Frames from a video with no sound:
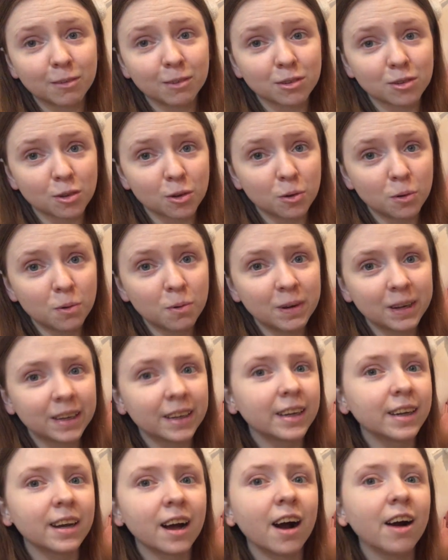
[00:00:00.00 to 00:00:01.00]
I was
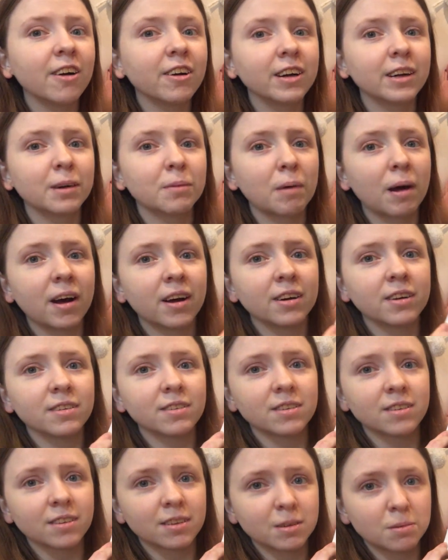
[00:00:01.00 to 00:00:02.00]
oohing and ahhing about
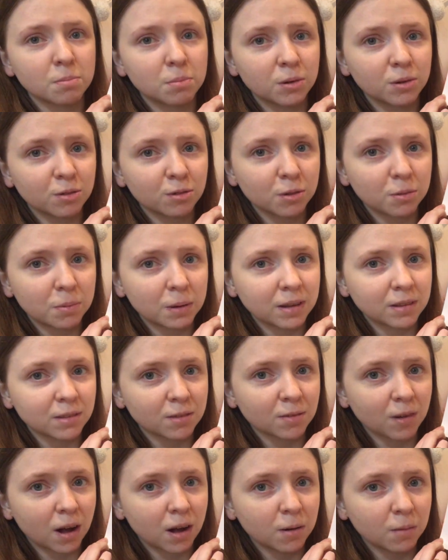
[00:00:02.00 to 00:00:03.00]
is this beautiful
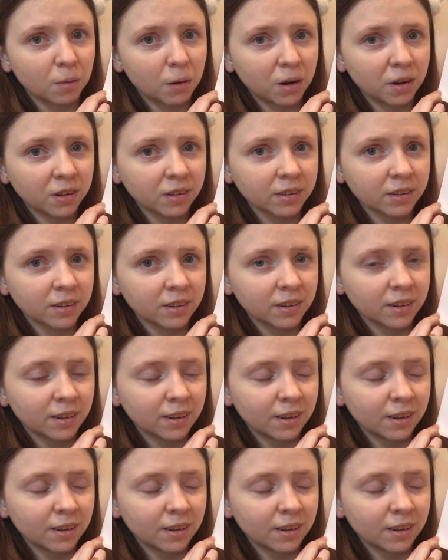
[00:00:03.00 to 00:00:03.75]
piece of artwork,